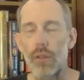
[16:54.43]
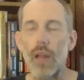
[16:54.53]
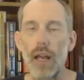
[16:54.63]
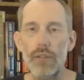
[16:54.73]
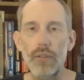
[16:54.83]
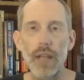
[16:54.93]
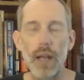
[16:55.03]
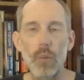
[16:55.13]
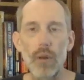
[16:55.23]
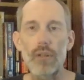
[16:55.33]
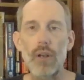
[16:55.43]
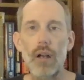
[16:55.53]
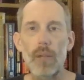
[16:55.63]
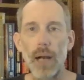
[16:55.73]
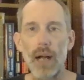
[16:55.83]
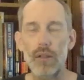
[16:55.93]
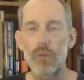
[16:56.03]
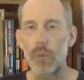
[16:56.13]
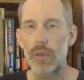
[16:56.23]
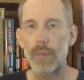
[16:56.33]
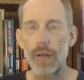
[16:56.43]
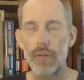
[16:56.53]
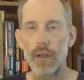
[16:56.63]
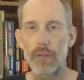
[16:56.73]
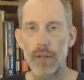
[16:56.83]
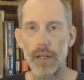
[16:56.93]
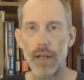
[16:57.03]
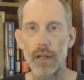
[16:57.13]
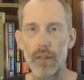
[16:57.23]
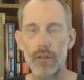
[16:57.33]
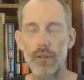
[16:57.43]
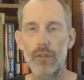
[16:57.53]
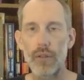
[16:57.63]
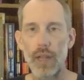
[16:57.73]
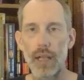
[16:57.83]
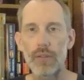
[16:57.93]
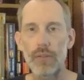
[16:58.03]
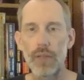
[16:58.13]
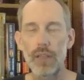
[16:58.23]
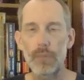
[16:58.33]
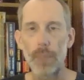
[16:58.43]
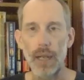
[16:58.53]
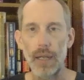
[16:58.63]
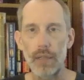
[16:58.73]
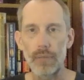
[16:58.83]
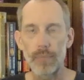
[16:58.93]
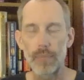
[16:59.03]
The last thing I want to talk about is one of my favorite characters, and that's Fizban.